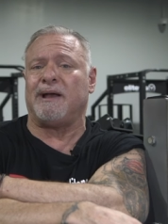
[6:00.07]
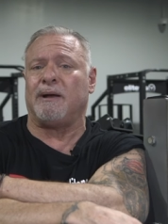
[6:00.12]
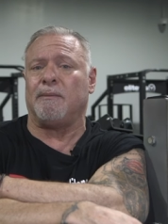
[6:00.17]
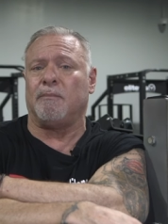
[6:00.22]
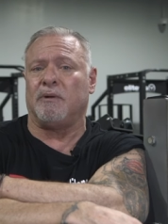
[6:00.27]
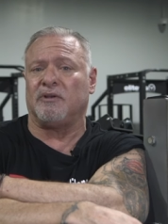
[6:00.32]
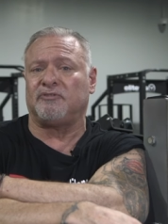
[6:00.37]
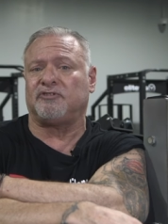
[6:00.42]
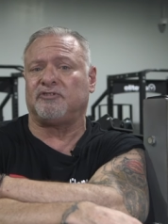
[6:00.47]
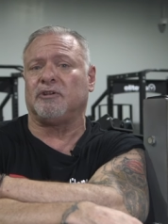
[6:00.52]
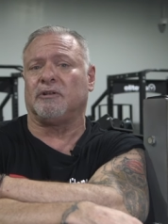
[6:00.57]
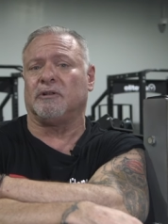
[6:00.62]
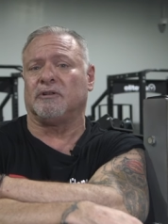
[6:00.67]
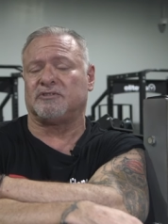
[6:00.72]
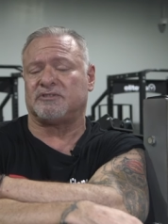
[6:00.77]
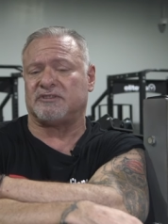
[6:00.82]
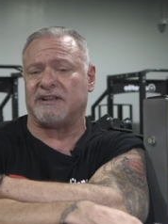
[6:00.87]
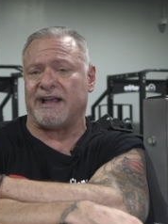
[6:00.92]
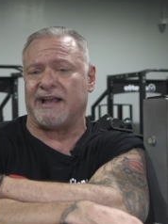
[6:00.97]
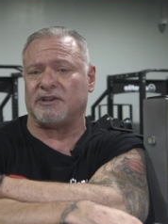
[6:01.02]
pound muscular
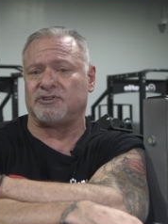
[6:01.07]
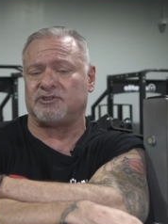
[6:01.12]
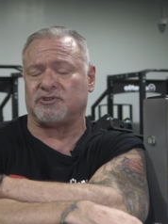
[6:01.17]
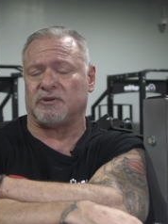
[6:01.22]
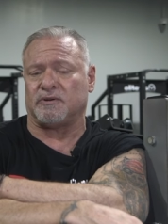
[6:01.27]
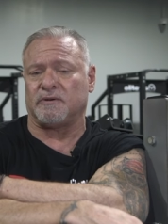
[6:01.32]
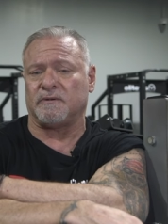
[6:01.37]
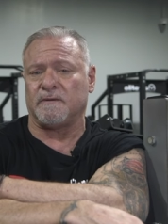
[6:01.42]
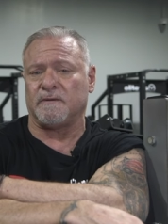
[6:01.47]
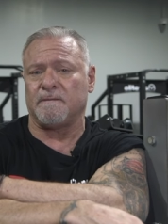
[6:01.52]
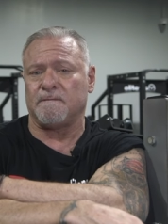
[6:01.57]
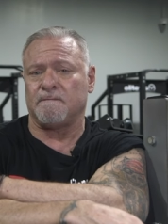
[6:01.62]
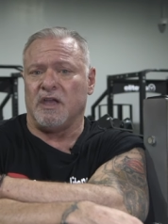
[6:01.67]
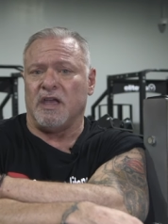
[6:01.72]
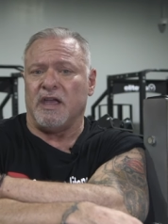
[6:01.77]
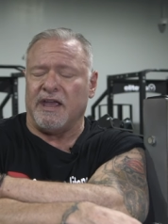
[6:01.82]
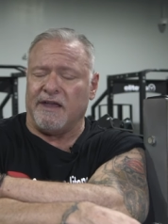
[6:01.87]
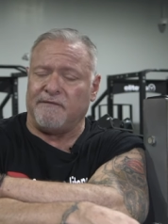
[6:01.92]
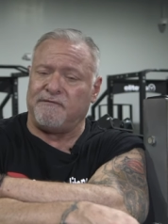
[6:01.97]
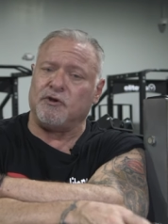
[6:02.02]
stature.
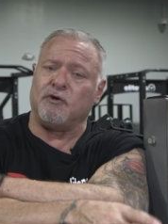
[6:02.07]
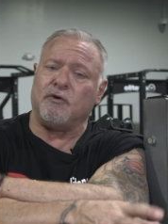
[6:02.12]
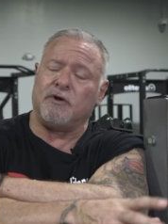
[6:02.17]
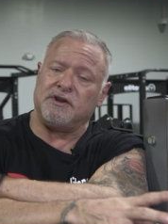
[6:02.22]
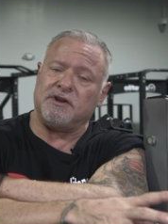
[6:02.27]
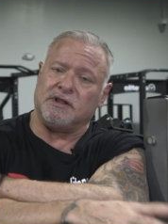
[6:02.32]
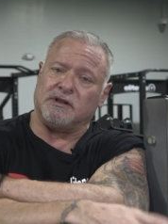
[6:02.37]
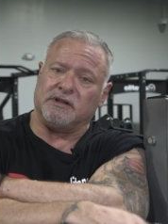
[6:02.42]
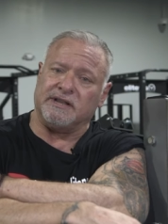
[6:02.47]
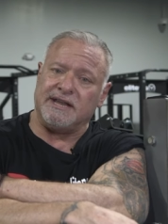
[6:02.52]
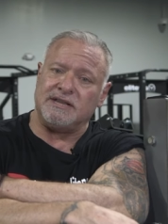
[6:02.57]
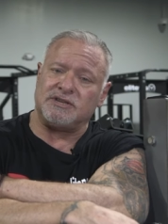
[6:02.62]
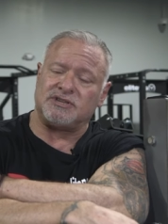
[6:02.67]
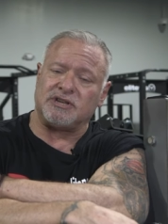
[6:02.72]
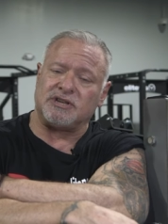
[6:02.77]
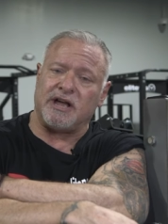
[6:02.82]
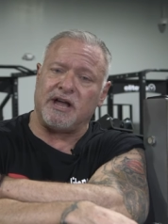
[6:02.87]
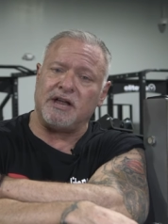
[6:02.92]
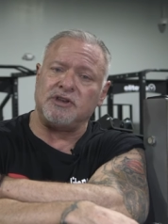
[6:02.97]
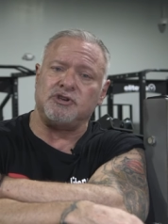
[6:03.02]
If you're on the lean
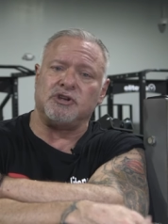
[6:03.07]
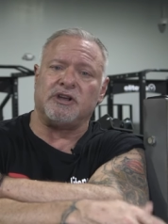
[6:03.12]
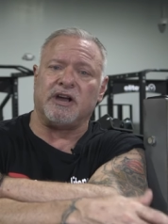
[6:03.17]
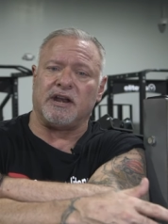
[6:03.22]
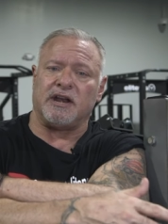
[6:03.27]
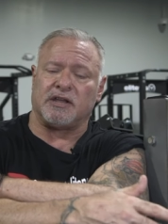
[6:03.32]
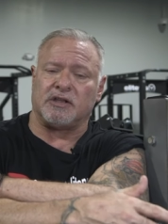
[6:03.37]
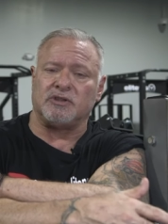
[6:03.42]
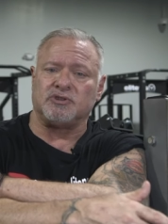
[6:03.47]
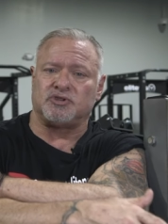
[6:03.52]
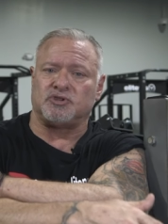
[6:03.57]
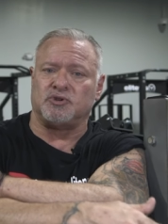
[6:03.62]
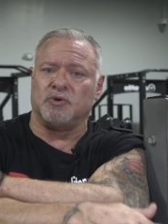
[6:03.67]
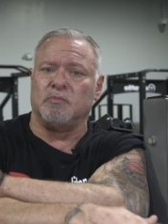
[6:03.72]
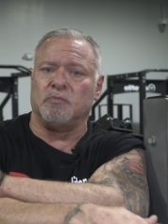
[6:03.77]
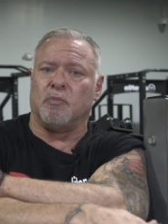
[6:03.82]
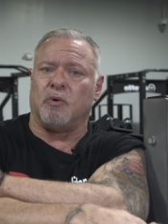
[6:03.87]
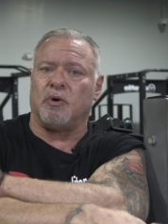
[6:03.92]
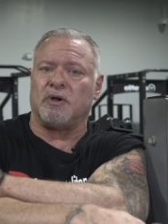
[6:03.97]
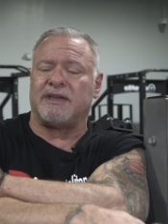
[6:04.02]
side, you got to
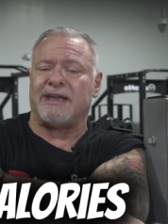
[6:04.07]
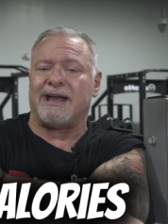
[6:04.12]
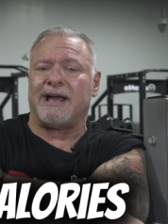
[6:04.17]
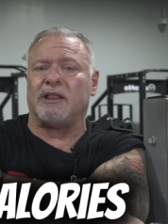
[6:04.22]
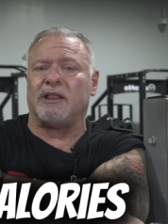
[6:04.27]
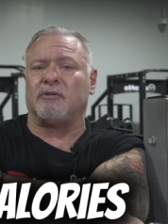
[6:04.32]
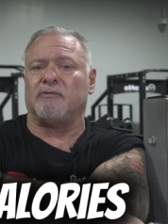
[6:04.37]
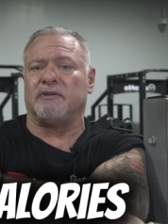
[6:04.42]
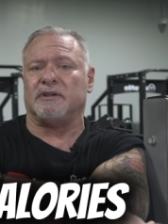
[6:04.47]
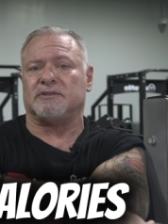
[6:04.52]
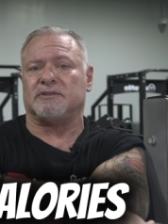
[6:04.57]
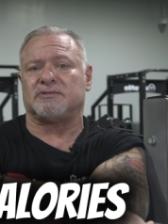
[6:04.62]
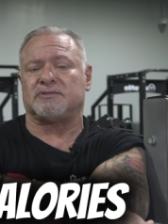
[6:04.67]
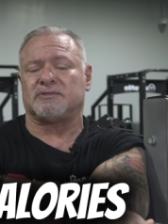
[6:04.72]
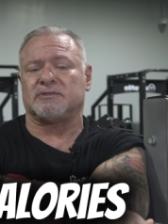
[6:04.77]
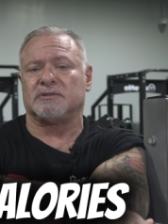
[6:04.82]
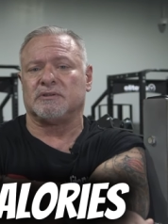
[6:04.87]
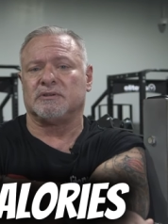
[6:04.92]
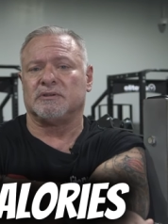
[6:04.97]
consume more calories.